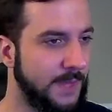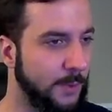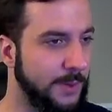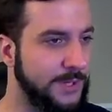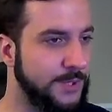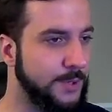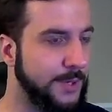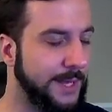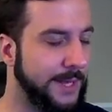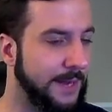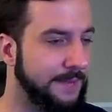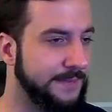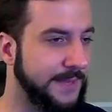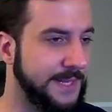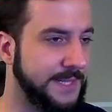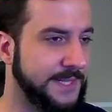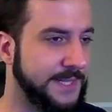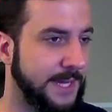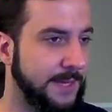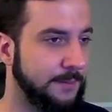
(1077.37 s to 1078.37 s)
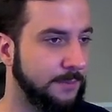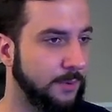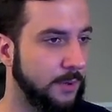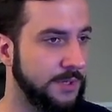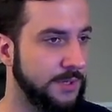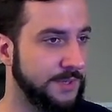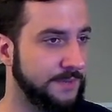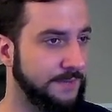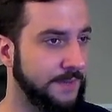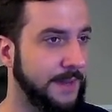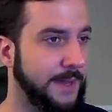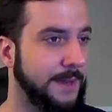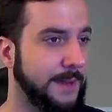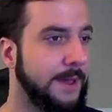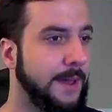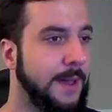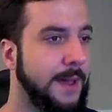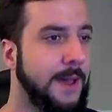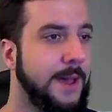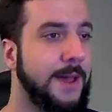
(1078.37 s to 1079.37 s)
We do get off that second Poison Fang.
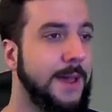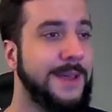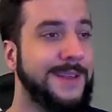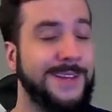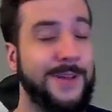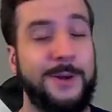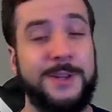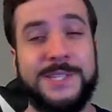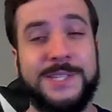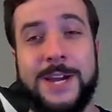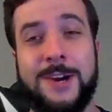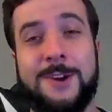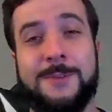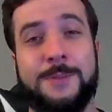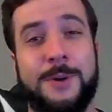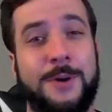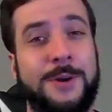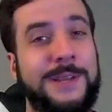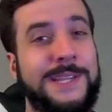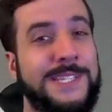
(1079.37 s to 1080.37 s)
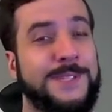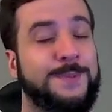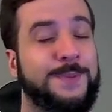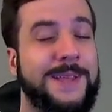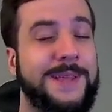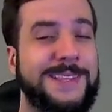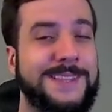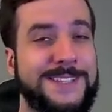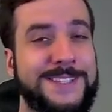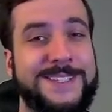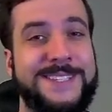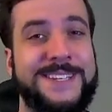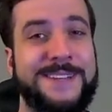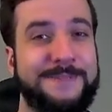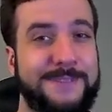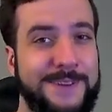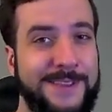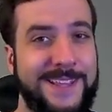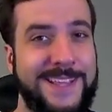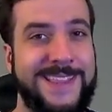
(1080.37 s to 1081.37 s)
Notice how our opponent is playing this
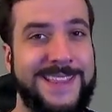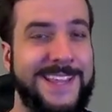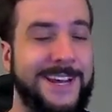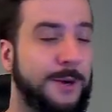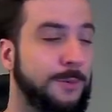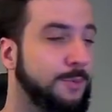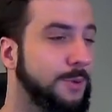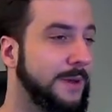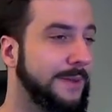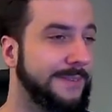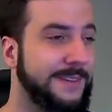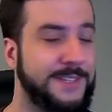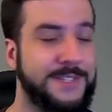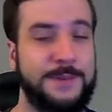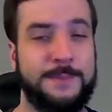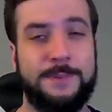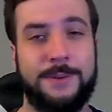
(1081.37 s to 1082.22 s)
differently than our previous